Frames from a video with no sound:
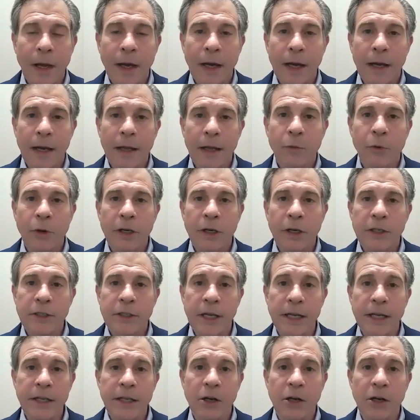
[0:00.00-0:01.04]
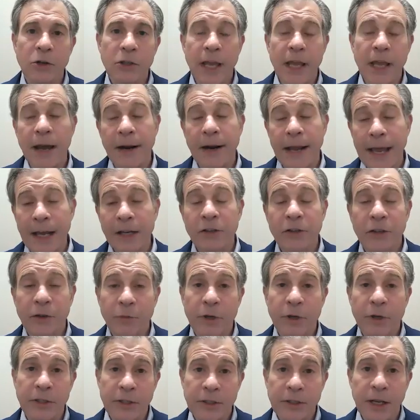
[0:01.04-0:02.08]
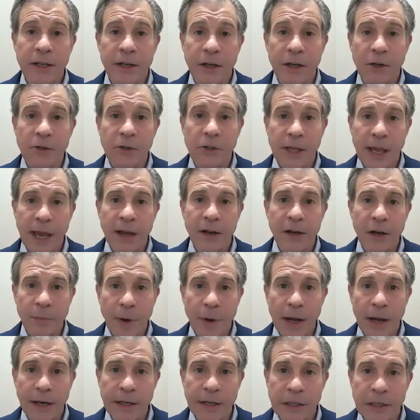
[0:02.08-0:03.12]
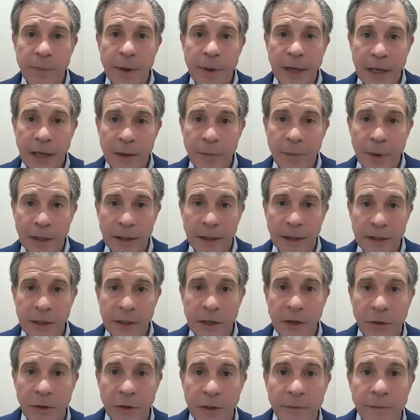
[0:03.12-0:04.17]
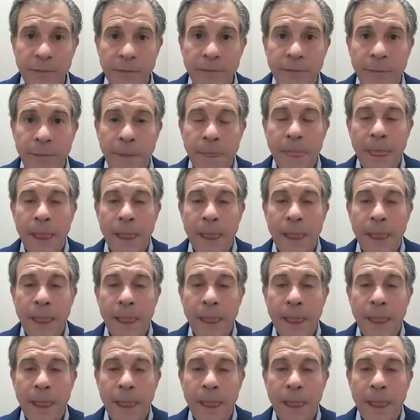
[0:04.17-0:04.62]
When the sun goes down, your body's making melatonin.